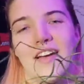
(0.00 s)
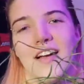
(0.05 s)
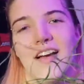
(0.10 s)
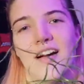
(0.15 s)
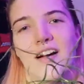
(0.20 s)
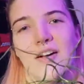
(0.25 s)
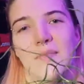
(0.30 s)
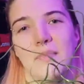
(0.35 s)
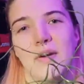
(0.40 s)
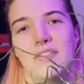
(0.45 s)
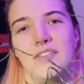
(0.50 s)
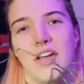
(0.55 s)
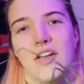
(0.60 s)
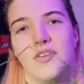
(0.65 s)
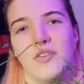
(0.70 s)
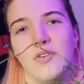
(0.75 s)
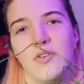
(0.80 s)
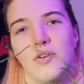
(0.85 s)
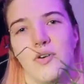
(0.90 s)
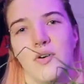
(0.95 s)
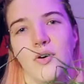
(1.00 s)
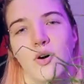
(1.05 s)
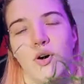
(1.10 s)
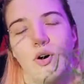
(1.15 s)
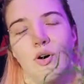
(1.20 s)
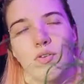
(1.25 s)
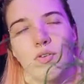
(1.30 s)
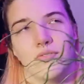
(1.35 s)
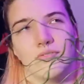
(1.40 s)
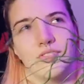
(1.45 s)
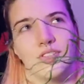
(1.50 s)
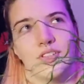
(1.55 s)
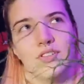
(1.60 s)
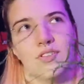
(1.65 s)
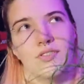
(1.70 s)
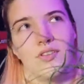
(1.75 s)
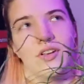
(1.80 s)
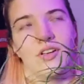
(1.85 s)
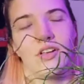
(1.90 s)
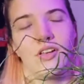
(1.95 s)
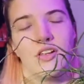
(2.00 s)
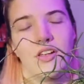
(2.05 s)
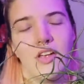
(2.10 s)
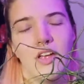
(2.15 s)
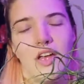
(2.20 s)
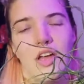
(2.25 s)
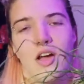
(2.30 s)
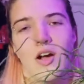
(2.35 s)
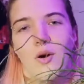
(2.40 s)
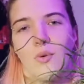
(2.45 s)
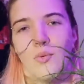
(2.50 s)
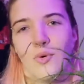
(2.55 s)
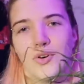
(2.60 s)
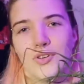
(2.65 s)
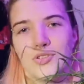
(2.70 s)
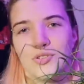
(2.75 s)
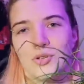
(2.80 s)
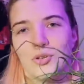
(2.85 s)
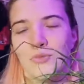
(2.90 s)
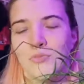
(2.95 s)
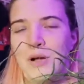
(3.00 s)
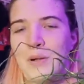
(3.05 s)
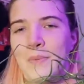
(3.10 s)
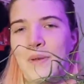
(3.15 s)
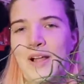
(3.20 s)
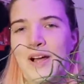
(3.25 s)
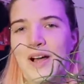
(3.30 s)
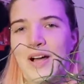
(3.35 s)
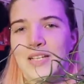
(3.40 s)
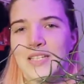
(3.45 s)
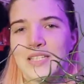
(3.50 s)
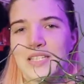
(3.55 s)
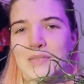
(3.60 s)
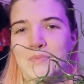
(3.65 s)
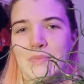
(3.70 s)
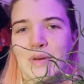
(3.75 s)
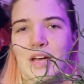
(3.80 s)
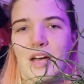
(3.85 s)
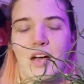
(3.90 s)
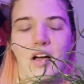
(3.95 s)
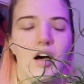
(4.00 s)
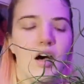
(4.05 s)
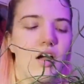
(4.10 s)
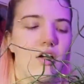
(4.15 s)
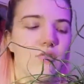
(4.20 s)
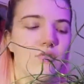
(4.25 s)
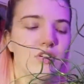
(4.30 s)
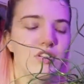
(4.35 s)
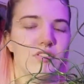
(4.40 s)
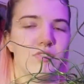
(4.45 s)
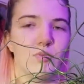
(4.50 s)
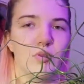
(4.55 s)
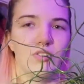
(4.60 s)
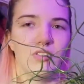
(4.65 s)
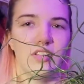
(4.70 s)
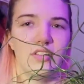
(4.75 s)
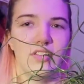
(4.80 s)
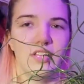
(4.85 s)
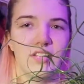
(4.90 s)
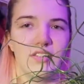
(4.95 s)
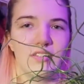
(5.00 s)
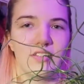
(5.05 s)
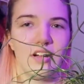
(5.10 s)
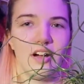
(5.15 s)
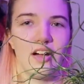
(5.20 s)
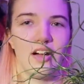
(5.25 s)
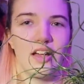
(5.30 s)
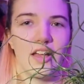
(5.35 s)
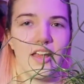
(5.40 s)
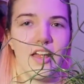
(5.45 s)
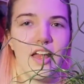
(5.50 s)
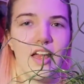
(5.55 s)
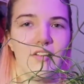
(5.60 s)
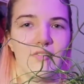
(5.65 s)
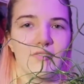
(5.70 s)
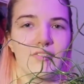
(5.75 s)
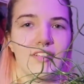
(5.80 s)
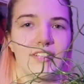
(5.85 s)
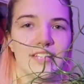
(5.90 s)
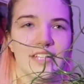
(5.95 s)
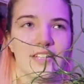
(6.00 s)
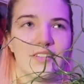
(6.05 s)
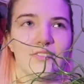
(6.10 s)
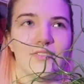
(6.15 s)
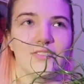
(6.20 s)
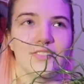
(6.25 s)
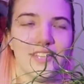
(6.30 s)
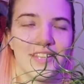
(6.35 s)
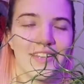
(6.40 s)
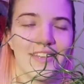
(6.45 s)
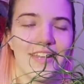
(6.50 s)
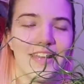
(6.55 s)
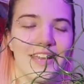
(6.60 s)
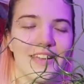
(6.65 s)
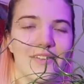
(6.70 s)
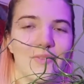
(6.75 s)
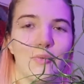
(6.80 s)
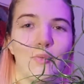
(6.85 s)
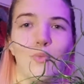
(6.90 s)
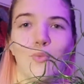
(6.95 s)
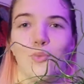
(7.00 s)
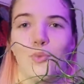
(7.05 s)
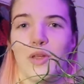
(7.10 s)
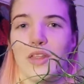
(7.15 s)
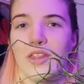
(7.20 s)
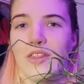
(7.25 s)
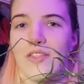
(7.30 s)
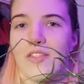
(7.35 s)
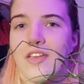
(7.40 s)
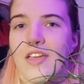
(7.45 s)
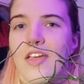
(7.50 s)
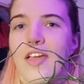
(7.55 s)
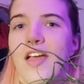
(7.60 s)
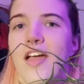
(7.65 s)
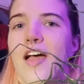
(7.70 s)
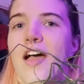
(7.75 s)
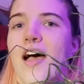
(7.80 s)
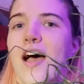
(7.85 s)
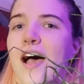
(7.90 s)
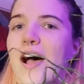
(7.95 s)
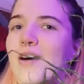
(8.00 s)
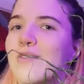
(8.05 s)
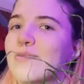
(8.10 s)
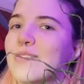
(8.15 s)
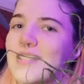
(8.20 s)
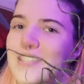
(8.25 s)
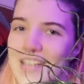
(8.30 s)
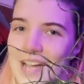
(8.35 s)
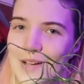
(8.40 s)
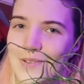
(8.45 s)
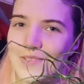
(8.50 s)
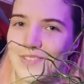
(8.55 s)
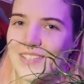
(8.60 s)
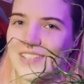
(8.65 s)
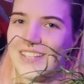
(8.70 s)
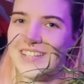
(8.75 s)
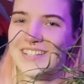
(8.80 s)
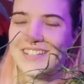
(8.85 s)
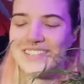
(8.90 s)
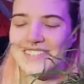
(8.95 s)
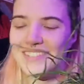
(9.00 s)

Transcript: I don't often water all my plants, but I always water this guy every single Sunday without a doubt.